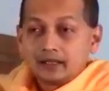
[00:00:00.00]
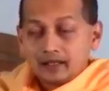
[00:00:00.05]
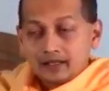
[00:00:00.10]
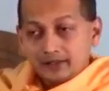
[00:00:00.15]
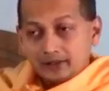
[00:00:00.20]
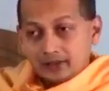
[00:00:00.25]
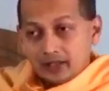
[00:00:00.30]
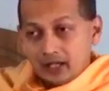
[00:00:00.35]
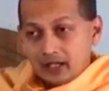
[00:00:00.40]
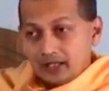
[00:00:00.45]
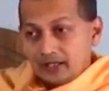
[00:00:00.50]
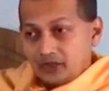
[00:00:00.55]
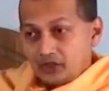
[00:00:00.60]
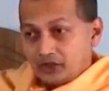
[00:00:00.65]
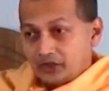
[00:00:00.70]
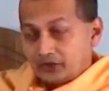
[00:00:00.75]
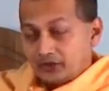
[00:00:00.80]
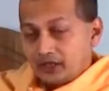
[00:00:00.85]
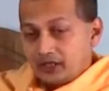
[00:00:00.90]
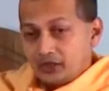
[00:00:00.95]
His knowledge
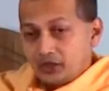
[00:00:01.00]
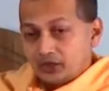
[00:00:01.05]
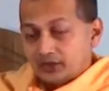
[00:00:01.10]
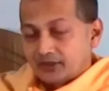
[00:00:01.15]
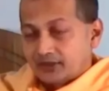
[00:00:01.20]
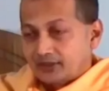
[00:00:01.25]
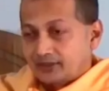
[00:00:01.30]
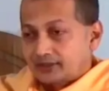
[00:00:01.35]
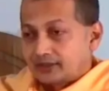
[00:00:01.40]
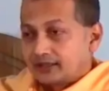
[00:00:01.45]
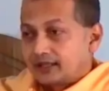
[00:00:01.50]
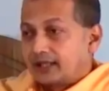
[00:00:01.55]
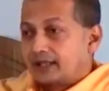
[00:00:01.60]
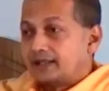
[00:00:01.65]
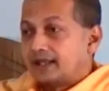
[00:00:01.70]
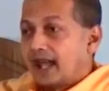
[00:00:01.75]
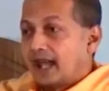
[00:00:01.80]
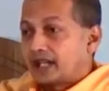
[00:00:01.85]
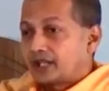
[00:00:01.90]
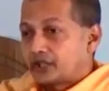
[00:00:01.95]
is religious.
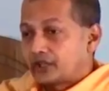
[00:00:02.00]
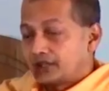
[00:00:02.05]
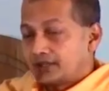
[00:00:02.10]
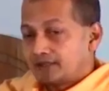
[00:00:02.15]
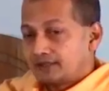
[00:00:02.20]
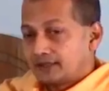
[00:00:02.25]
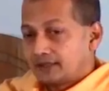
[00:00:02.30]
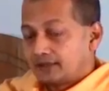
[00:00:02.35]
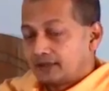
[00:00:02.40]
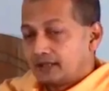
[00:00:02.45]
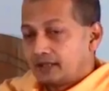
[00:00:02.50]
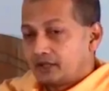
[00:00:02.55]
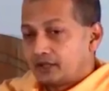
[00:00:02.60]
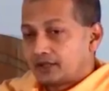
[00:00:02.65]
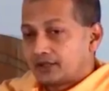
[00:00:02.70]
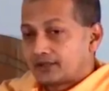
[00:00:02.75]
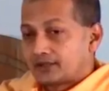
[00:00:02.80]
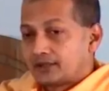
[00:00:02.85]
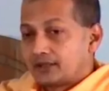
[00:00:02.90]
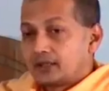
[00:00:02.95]
His actions are
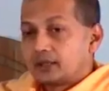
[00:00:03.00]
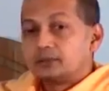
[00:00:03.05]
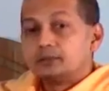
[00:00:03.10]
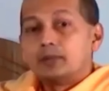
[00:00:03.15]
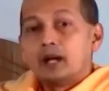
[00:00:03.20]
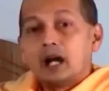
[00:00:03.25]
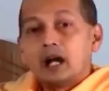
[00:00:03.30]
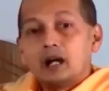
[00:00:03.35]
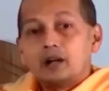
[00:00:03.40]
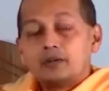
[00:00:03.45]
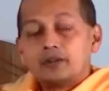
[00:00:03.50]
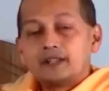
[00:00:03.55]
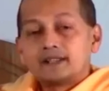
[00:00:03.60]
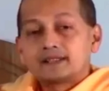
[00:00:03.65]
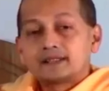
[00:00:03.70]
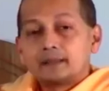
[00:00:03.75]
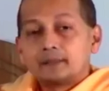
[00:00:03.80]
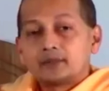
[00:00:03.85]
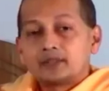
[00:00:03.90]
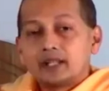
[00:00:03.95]
religious. Bhava
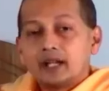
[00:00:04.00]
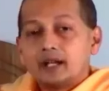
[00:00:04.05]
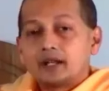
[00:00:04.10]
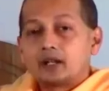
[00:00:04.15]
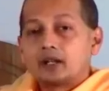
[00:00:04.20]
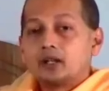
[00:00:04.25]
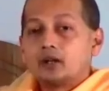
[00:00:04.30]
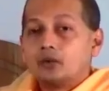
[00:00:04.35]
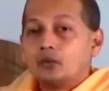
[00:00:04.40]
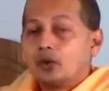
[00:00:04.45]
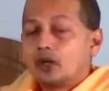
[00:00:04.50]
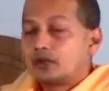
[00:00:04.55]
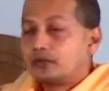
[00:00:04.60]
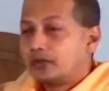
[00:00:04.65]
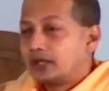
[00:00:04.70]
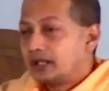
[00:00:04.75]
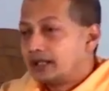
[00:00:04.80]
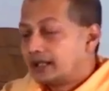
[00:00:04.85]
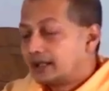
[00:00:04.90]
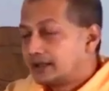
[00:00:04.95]
is samsara. What
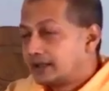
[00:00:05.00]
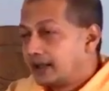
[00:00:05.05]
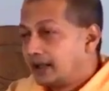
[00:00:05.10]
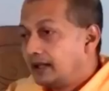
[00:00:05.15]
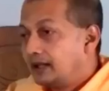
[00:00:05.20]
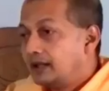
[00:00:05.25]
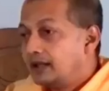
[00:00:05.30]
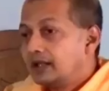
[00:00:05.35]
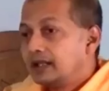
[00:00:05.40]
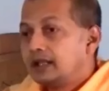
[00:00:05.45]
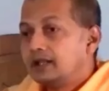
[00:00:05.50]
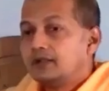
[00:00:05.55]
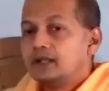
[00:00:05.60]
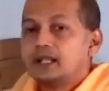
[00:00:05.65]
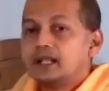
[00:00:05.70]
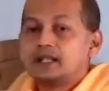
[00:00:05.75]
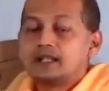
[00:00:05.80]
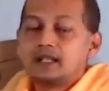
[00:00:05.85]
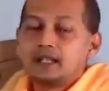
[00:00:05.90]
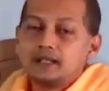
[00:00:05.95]
will he attain? He
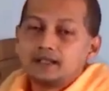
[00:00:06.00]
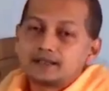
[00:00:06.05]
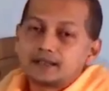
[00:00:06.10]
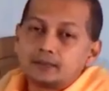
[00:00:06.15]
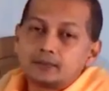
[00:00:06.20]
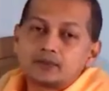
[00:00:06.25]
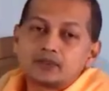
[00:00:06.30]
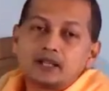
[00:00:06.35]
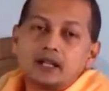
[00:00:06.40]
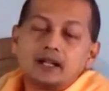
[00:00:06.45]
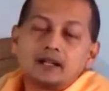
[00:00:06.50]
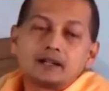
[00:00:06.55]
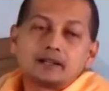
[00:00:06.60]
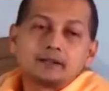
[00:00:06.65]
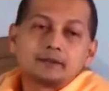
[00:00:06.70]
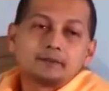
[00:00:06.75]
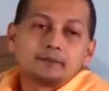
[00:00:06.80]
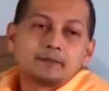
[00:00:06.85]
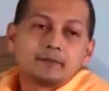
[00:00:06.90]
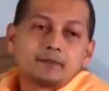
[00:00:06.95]
will attain samsara.
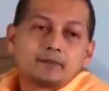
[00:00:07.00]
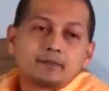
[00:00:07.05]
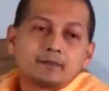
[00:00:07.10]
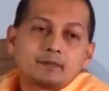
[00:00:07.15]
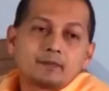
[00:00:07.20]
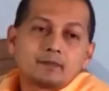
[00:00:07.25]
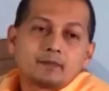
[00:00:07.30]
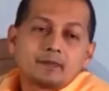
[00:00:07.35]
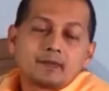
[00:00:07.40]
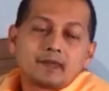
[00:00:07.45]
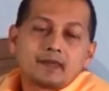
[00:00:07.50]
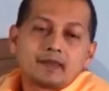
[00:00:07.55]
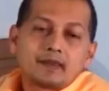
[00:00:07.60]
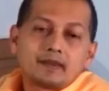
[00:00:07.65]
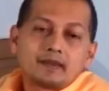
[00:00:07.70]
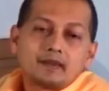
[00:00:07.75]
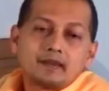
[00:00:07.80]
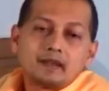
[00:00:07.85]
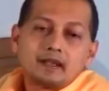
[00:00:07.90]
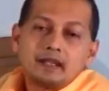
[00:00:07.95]

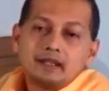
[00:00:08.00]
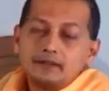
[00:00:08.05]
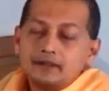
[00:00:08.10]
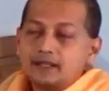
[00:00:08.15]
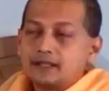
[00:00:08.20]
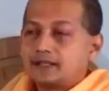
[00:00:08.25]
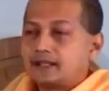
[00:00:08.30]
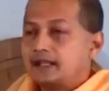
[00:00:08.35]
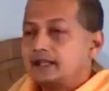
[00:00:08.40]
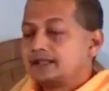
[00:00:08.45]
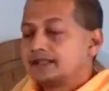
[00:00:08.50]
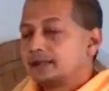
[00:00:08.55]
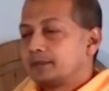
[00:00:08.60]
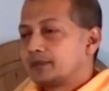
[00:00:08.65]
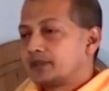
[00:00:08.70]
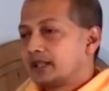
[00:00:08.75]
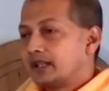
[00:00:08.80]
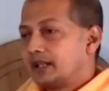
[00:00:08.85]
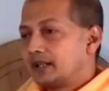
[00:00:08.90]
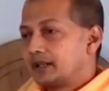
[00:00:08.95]
He will attain
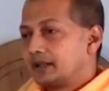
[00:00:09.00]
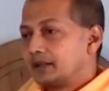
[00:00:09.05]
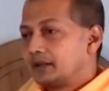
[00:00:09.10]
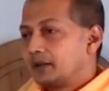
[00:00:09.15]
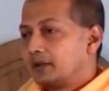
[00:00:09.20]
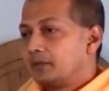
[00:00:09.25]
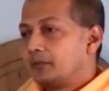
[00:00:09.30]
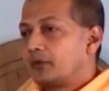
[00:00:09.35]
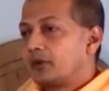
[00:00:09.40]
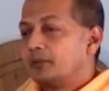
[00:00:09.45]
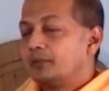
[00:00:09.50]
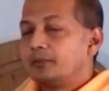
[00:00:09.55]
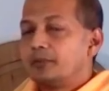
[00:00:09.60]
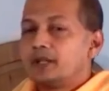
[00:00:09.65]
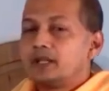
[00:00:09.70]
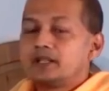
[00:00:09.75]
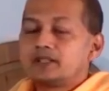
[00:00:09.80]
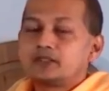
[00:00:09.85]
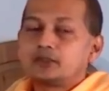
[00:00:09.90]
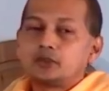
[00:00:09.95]
samsara. From
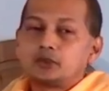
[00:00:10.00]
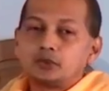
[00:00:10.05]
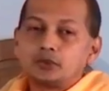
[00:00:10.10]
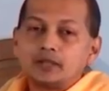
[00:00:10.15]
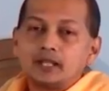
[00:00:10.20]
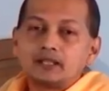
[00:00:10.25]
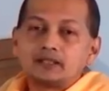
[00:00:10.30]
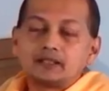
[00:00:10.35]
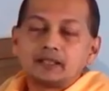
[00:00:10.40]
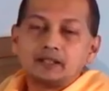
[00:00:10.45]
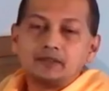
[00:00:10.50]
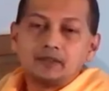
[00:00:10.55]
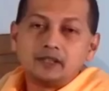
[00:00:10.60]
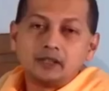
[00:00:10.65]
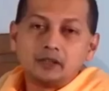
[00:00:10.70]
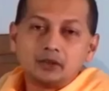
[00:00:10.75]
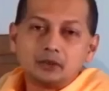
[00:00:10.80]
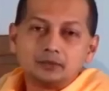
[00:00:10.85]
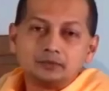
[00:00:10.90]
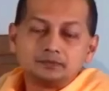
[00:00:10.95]
birth to death he
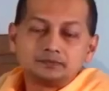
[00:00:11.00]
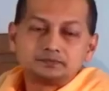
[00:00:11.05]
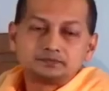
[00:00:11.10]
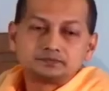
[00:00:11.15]
will go.